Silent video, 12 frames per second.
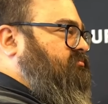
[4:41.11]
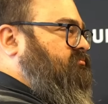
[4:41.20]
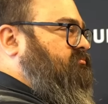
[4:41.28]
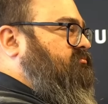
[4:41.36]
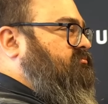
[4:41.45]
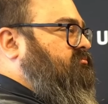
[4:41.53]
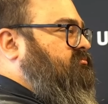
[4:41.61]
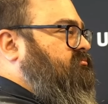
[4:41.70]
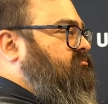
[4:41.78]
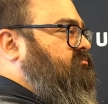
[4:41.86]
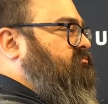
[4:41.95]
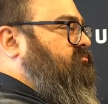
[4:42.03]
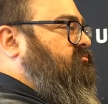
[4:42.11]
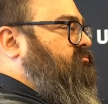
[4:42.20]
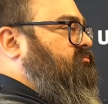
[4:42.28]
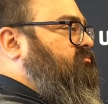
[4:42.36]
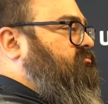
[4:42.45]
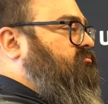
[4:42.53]

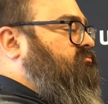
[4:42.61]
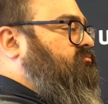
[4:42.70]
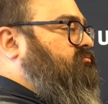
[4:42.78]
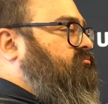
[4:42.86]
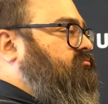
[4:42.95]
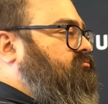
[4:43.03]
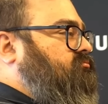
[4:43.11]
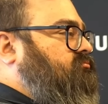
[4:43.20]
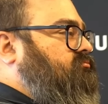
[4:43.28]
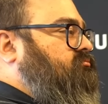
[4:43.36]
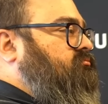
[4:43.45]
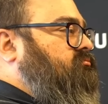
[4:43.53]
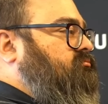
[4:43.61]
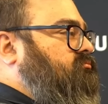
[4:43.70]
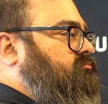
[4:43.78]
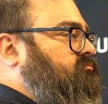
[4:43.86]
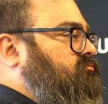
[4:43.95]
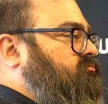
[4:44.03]

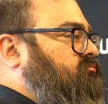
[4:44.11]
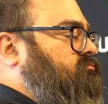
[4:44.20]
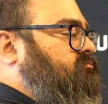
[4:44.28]
The person shown says nothing.